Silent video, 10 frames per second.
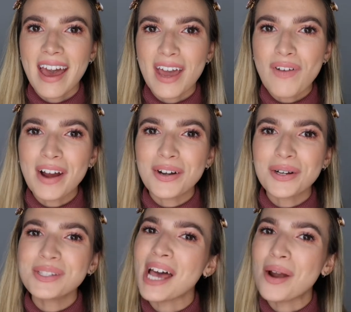Hey
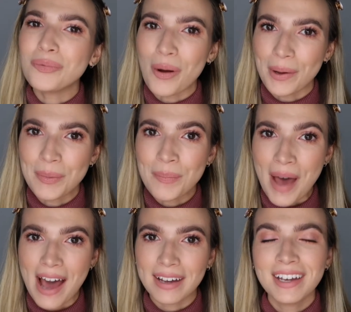finders and welcome
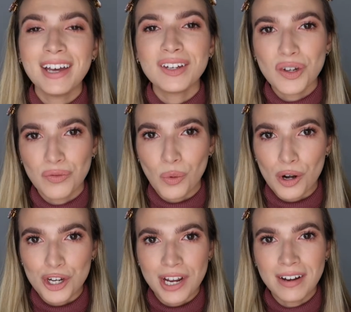back to
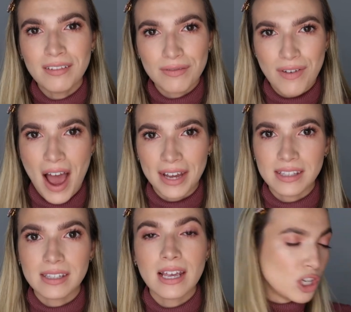Fortune Finds.